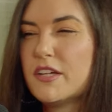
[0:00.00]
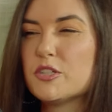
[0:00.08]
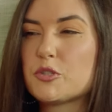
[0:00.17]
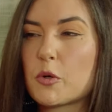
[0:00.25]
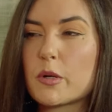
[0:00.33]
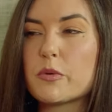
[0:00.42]

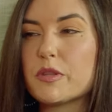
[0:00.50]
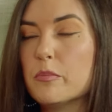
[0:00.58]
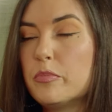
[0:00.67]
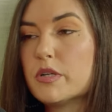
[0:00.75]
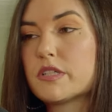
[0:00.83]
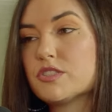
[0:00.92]
touring with a
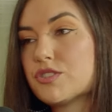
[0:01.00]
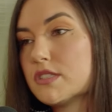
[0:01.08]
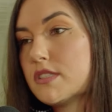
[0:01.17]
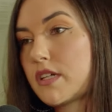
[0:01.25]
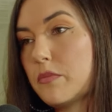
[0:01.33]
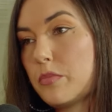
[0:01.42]
book is
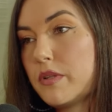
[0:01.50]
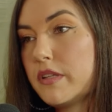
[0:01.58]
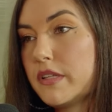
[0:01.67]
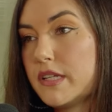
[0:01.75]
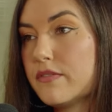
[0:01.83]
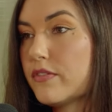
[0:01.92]
just a
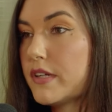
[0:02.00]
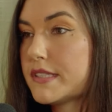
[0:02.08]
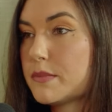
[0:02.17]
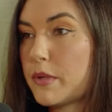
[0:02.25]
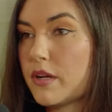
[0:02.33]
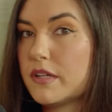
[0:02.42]
completely different
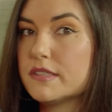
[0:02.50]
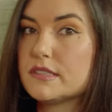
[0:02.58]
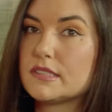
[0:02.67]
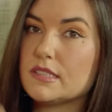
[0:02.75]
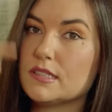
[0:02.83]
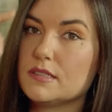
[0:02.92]

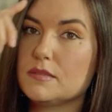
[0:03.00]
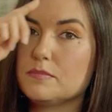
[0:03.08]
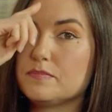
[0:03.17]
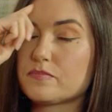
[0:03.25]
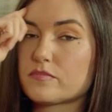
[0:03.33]
experience. Um,